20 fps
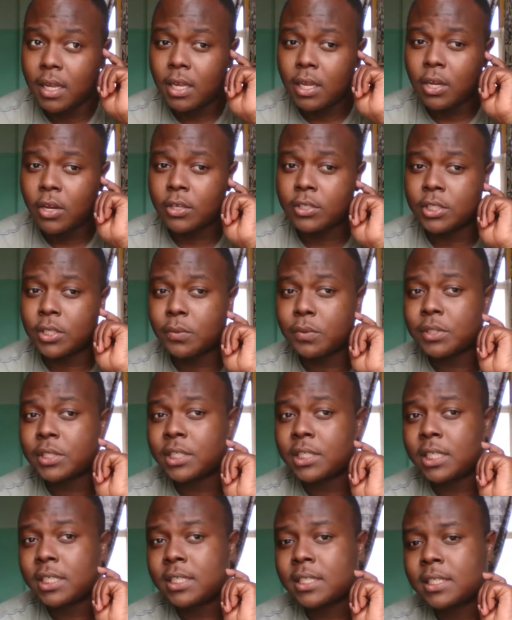because it was
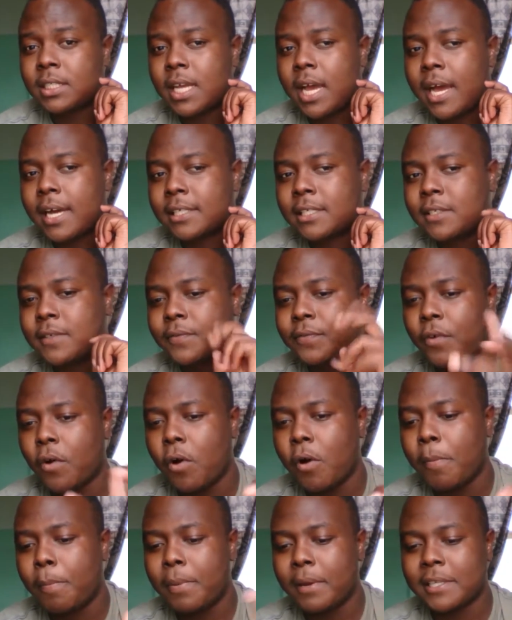just us
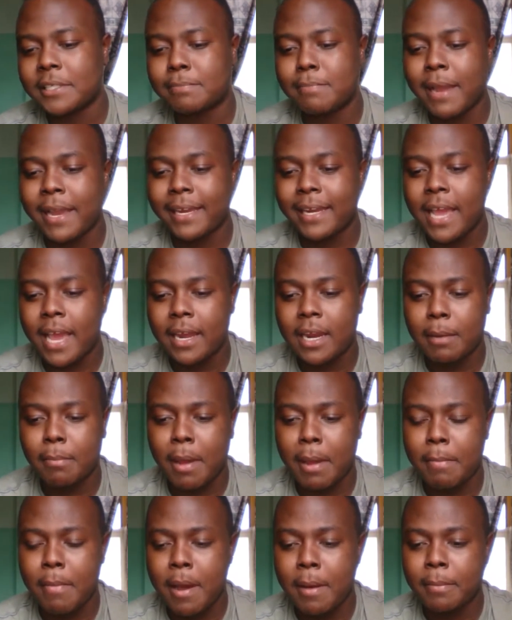four plus my dad and my
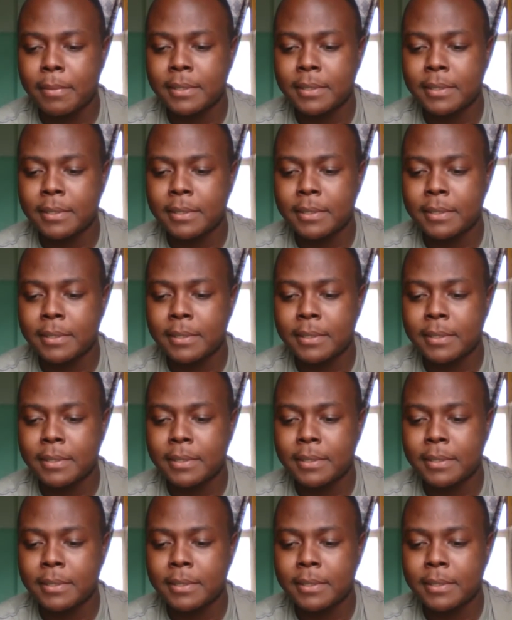mom.